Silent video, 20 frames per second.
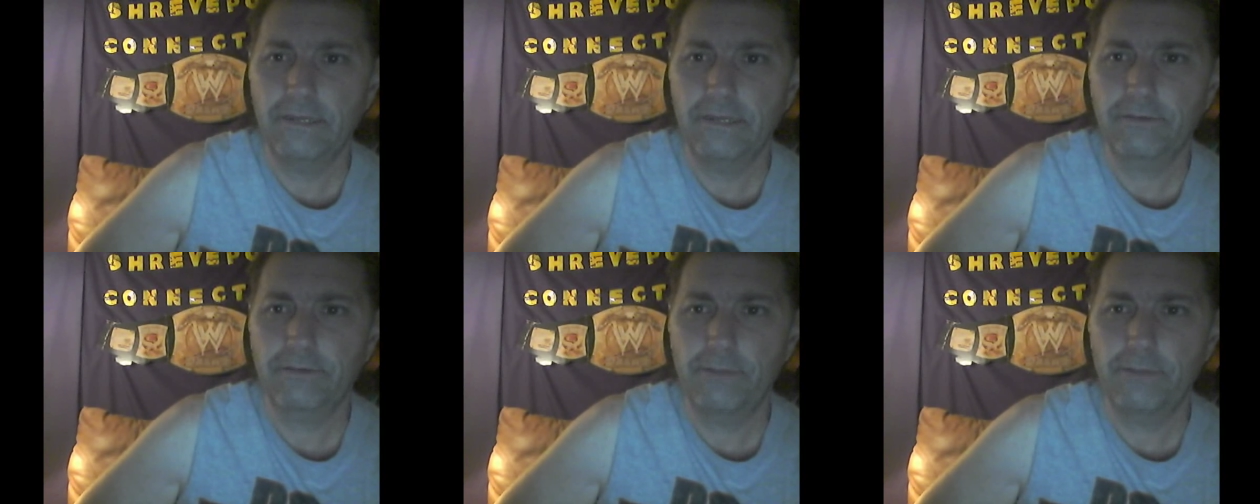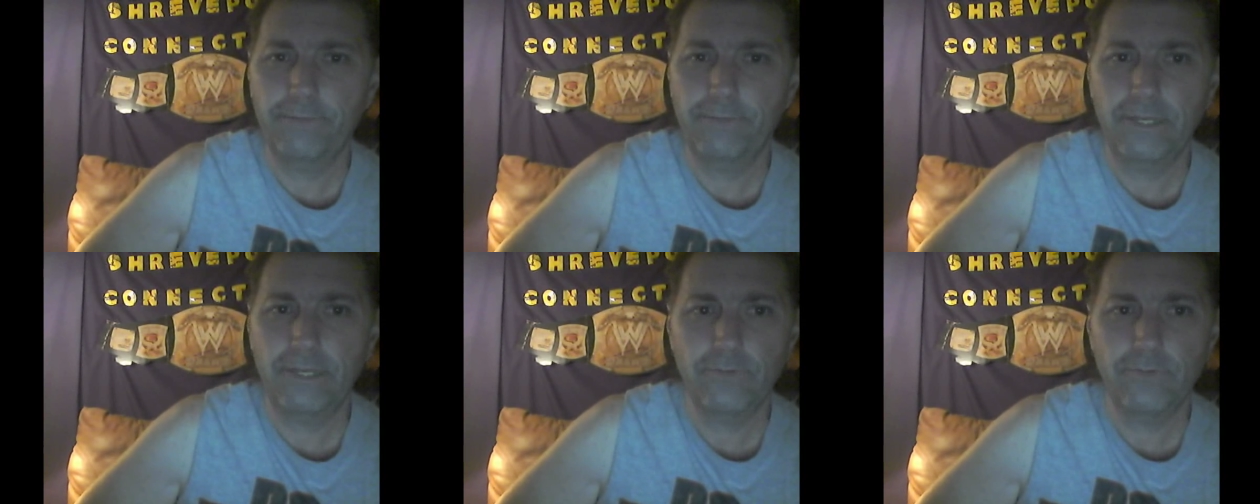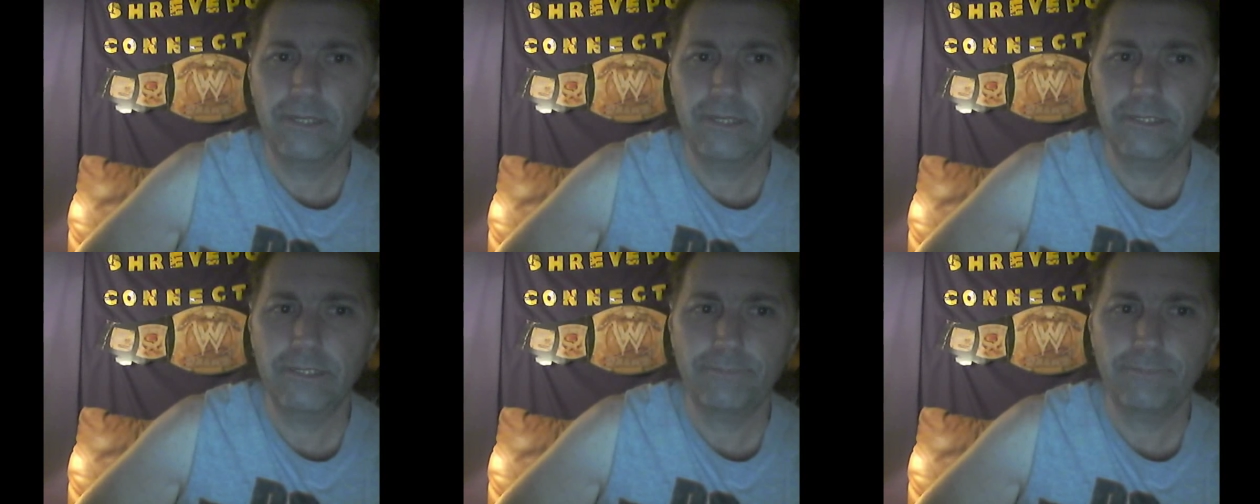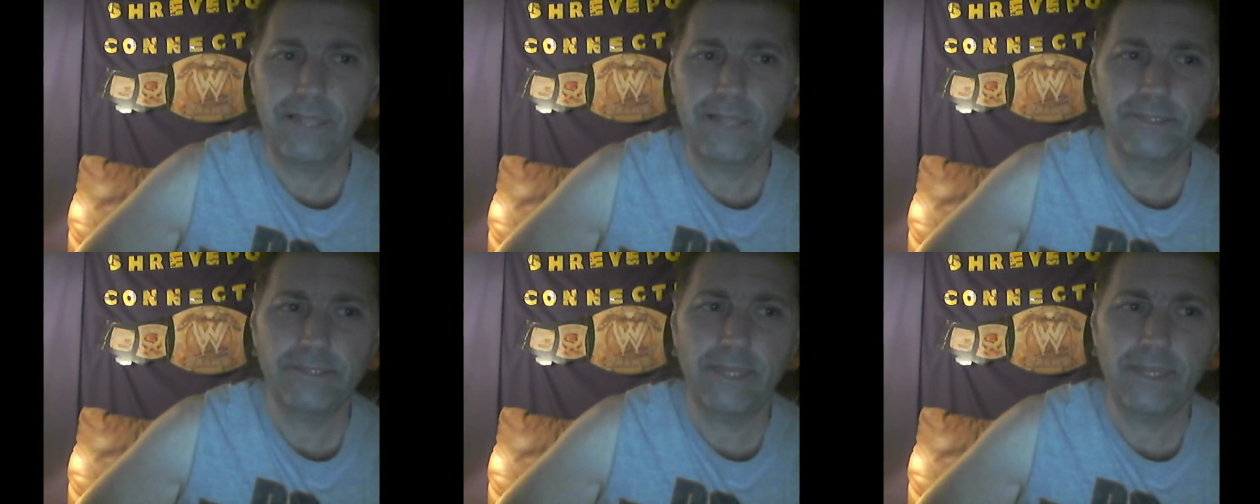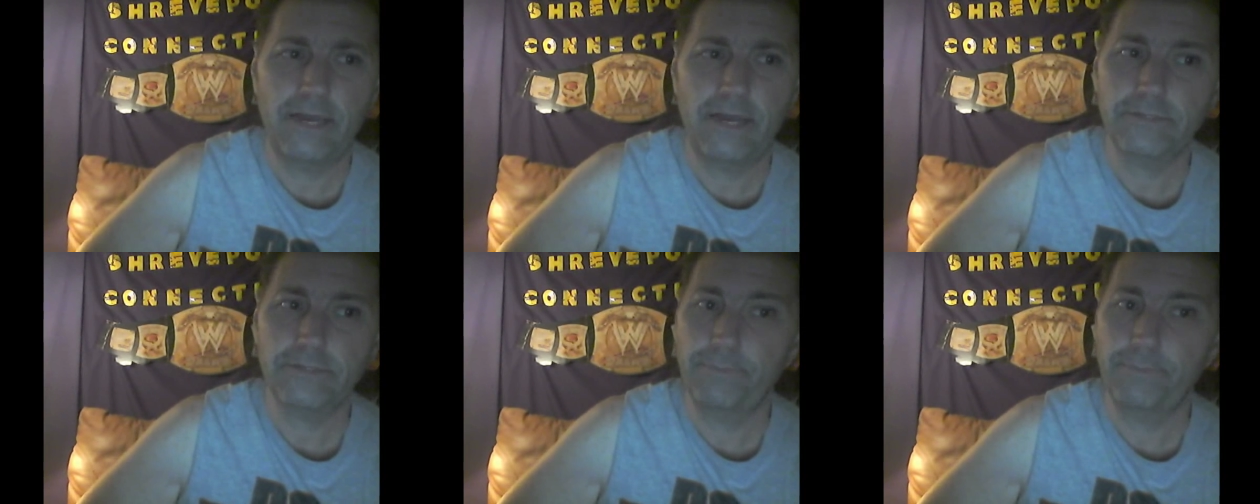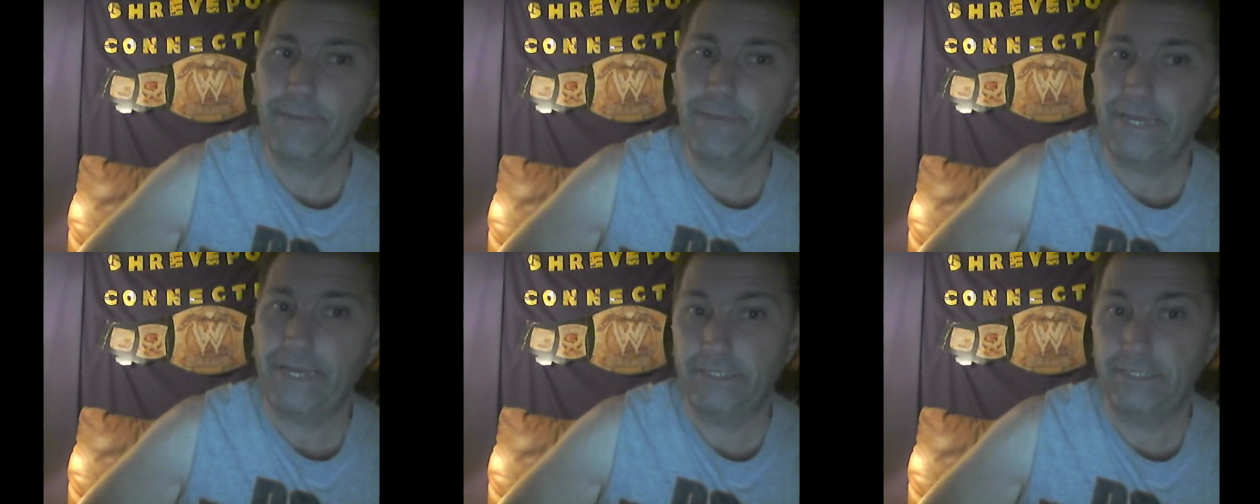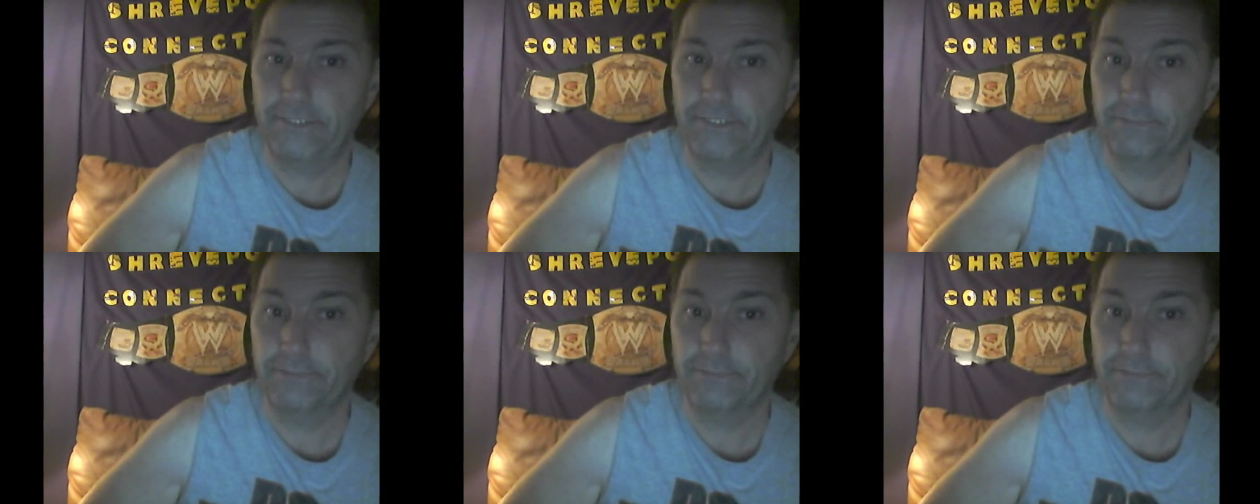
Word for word: of the company's wellness policy, also paid.